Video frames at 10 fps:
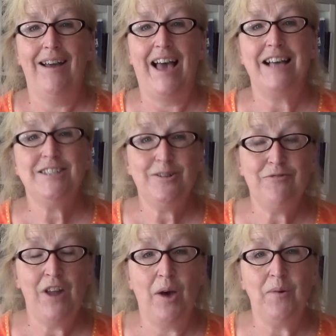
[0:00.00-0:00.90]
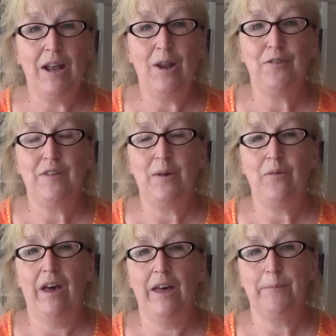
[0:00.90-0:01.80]
as you know, a lot of
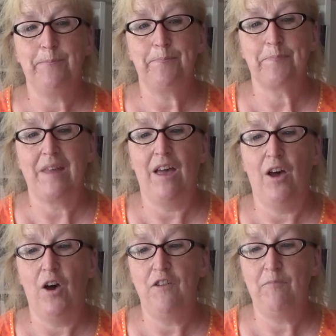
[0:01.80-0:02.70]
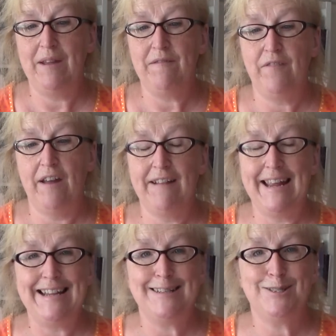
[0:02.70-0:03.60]
you, I've been very
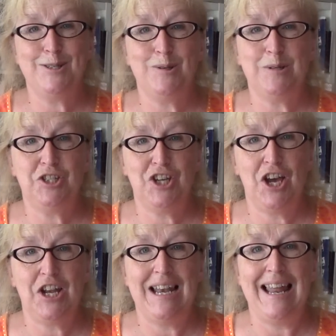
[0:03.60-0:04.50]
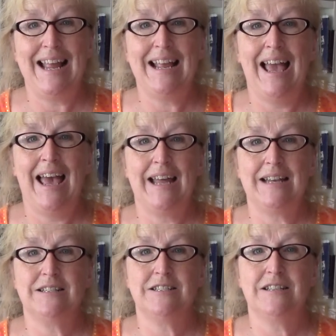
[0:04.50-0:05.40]
into journaling
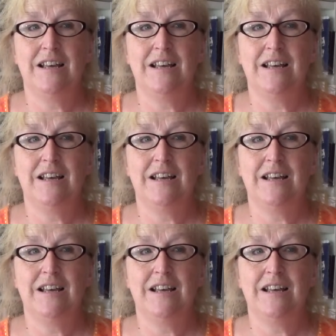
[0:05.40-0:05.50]
and